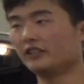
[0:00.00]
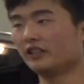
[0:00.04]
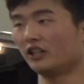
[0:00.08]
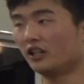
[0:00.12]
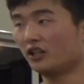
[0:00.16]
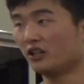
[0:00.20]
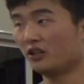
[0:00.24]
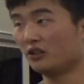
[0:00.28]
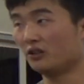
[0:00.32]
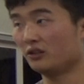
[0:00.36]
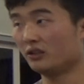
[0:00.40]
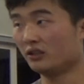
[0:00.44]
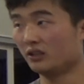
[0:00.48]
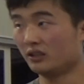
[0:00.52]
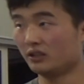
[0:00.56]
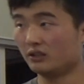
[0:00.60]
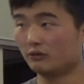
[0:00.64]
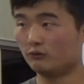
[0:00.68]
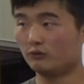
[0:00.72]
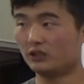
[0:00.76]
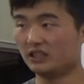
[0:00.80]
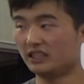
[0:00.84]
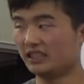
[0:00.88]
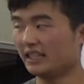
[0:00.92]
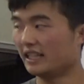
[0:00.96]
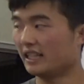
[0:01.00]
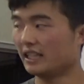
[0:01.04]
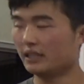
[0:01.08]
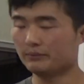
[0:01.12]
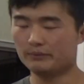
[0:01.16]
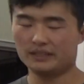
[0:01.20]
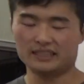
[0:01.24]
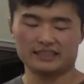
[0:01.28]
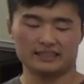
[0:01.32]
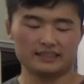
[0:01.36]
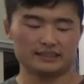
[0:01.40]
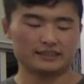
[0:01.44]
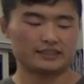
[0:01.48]
to know which
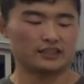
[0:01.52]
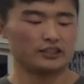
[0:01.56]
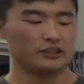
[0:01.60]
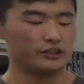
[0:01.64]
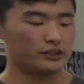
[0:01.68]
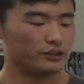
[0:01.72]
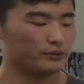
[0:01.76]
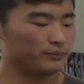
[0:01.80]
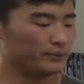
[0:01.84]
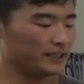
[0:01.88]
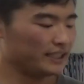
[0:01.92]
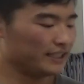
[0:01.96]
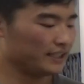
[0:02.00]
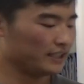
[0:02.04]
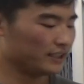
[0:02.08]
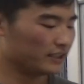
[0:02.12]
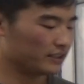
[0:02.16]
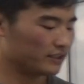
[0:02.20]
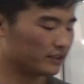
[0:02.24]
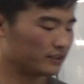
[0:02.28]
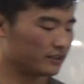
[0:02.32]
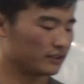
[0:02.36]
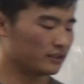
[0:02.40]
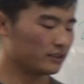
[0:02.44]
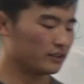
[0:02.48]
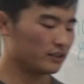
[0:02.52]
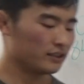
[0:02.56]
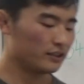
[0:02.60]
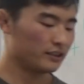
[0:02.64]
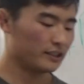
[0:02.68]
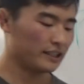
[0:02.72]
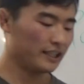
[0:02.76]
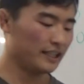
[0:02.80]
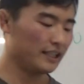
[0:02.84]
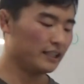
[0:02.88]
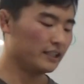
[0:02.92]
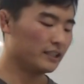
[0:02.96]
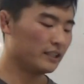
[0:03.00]
element it's going to be.
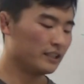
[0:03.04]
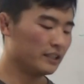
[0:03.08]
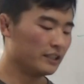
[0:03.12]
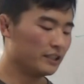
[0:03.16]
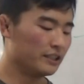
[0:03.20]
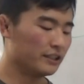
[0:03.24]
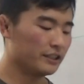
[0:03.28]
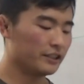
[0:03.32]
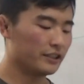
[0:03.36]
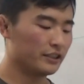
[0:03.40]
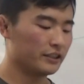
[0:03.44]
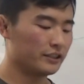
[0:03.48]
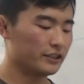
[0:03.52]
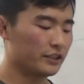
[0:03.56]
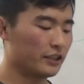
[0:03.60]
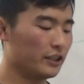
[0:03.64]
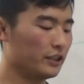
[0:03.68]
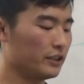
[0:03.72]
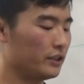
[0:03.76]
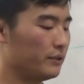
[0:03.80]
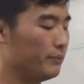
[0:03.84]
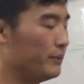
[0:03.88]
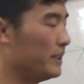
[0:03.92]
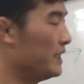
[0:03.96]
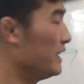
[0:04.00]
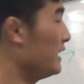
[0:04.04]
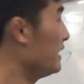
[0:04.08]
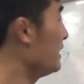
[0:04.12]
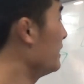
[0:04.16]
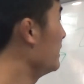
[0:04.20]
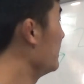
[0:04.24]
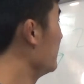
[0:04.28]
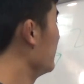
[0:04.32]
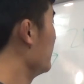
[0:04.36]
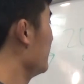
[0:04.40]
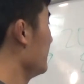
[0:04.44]
Okay, so it's going to be